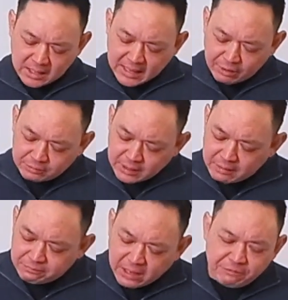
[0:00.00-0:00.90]
Now,
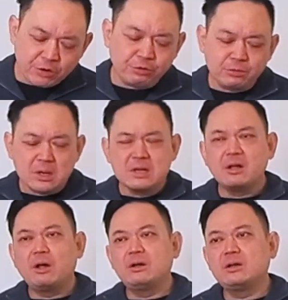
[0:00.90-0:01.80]
if
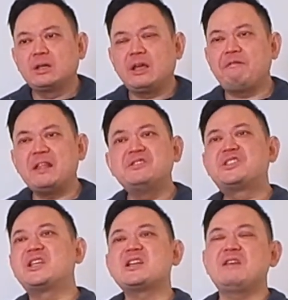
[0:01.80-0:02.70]

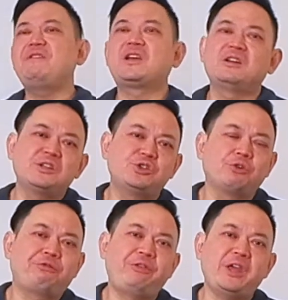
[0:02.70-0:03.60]
insignificant is
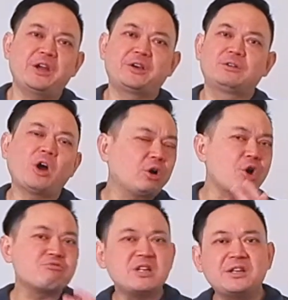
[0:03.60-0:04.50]
your fear, not
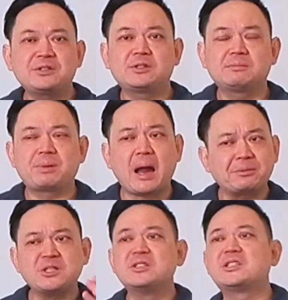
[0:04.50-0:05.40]
loneliness,
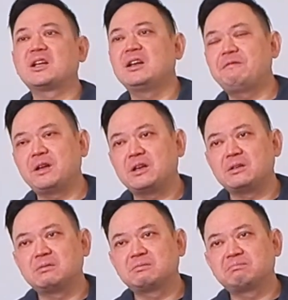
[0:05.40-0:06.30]
perhaps insignificant,